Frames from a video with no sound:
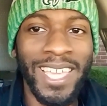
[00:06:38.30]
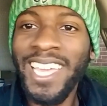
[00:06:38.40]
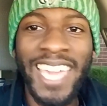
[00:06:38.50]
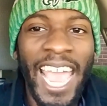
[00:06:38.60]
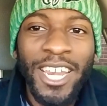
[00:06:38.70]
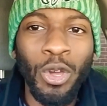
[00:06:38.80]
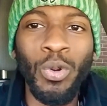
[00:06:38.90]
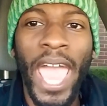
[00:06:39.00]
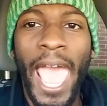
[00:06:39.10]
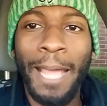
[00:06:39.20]
Can't do
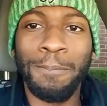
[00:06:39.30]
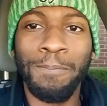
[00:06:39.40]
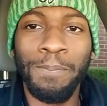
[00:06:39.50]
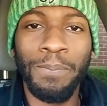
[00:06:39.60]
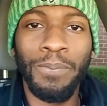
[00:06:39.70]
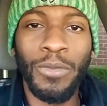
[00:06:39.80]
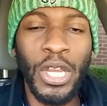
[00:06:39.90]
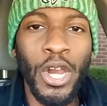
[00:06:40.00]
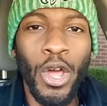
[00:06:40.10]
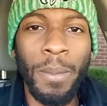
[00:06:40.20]
that. You
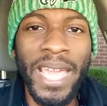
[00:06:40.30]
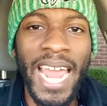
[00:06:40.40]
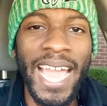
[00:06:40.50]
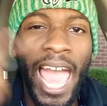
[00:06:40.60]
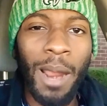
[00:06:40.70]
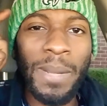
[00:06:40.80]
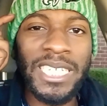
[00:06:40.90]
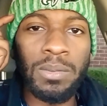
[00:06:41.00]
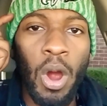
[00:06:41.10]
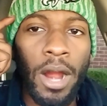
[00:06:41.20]
know what I mean? I gotta be
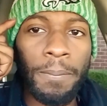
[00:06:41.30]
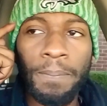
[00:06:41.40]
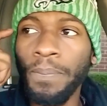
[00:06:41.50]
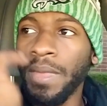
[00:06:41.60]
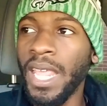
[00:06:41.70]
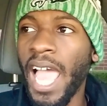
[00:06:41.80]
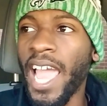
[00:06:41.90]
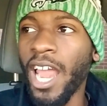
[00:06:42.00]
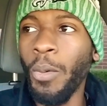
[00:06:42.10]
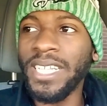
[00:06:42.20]
smart. I
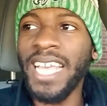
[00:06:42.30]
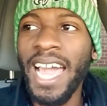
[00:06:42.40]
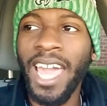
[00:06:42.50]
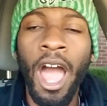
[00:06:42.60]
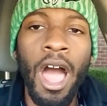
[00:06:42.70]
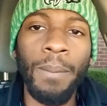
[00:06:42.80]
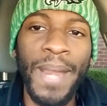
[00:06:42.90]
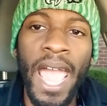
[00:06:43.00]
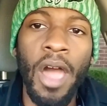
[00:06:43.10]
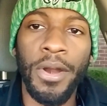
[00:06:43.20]
gotta wait till I calm
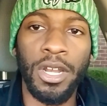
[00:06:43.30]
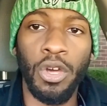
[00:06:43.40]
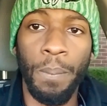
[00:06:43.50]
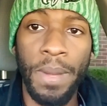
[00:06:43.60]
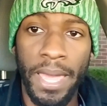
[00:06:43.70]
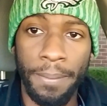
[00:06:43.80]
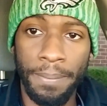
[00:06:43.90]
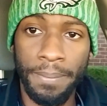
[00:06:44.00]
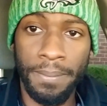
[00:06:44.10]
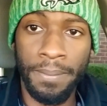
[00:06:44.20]
down a little bit.
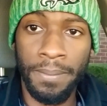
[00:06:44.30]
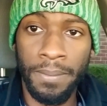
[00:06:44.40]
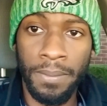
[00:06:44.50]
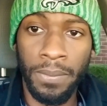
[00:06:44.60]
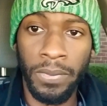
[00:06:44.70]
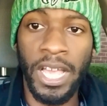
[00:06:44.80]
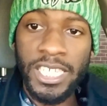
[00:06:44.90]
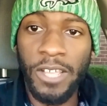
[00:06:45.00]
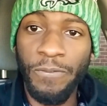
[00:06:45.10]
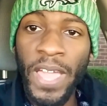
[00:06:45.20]
Cause
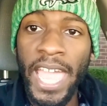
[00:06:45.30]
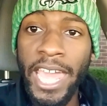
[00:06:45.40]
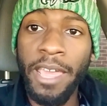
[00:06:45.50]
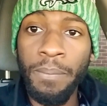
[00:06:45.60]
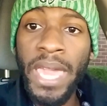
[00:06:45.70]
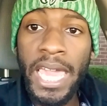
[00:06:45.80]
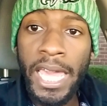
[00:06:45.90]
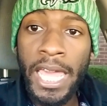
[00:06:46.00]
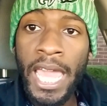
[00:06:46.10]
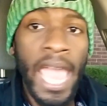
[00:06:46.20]
the fan in me,
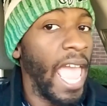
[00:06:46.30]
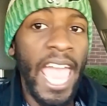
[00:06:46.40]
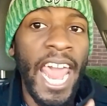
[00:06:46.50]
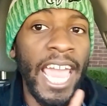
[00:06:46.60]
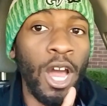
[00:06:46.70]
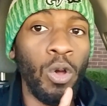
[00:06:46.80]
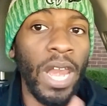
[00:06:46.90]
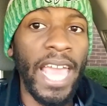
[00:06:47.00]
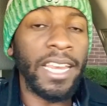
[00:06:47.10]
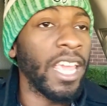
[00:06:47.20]
it ain't gonna
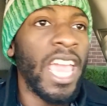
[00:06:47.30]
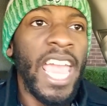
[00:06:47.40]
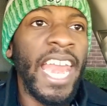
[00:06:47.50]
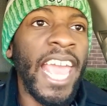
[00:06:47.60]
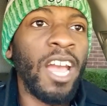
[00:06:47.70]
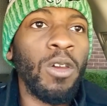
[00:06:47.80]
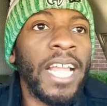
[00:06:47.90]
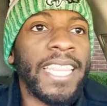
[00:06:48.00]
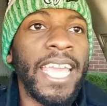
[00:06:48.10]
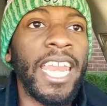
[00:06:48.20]
let the
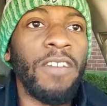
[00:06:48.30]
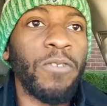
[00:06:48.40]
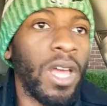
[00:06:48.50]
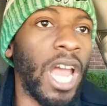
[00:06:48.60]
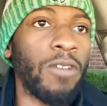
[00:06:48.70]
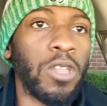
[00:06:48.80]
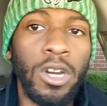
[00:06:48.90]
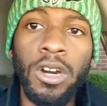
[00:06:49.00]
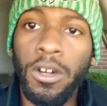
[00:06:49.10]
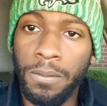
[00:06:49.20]
NFL off the
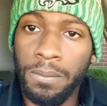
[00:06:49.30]
hook.